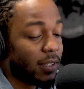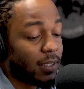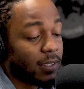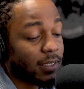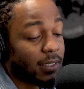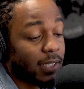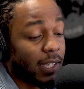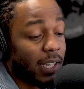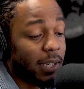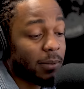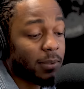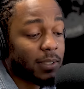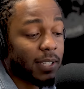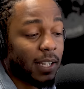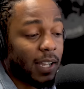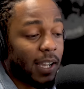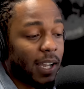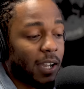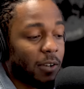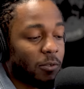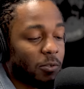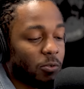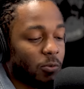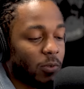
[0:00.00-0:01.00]
at the same
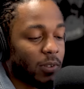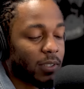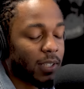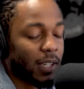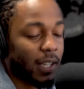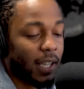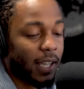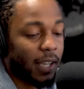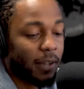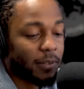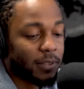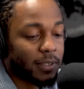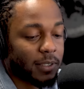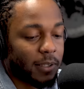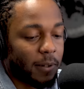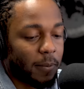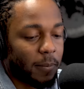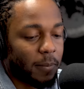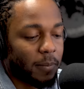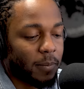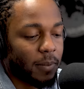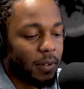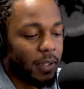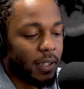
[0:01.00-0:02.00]
time, we want to have
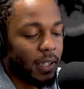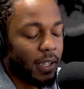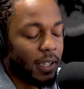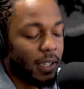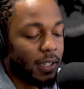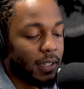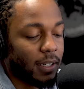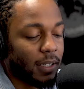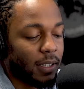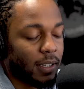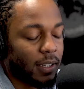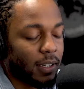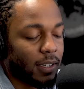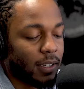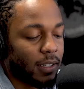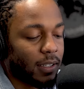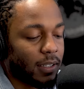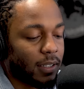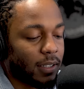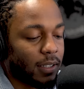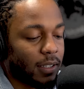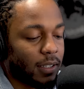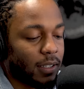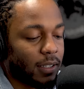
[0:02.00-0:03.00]
some in
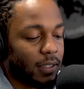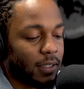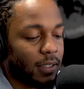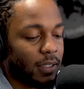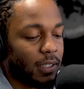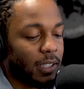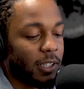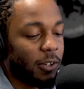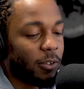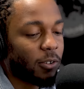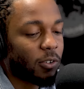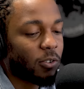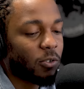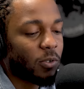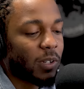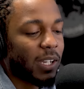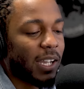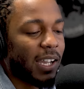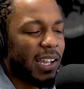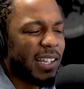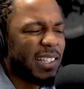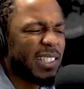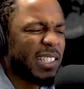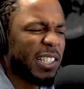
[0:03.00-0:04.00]
the lyrical
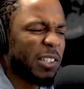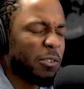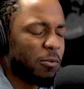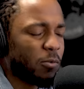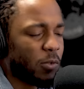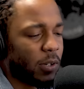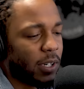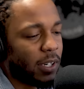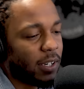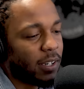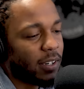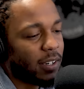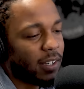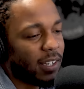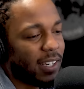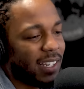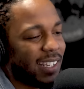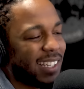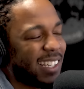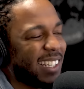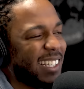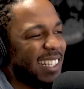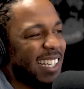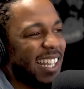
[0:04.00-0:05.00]
content where
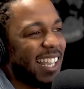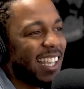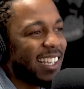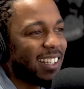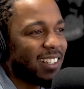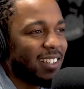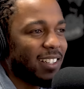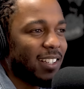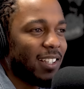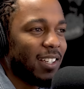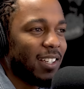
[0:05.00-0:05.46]
it connect,